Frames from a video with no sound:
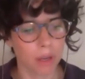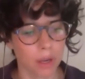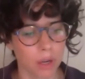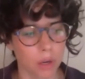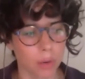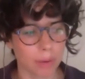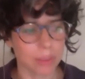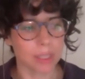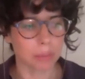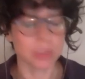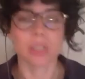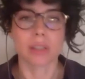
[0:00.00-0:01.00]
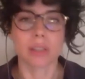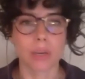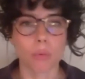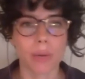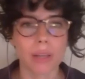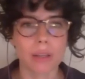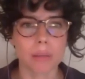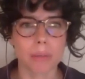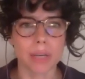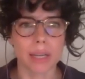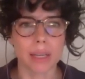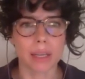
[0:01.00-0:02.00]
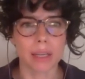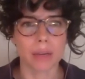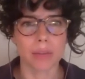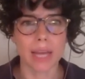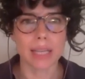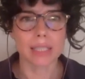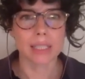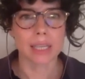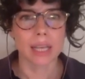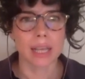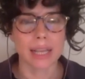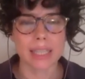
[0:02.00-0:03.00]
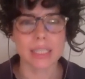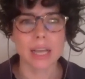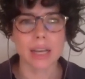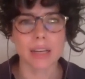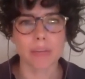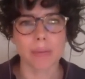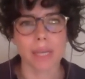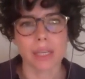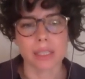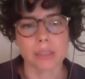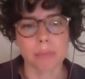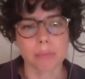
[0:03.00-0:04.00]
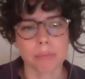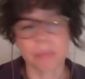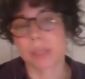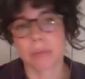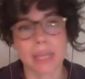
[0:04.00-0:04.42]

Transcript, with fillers: who i was able to think with but i you know that's that's kind of my ex- you know that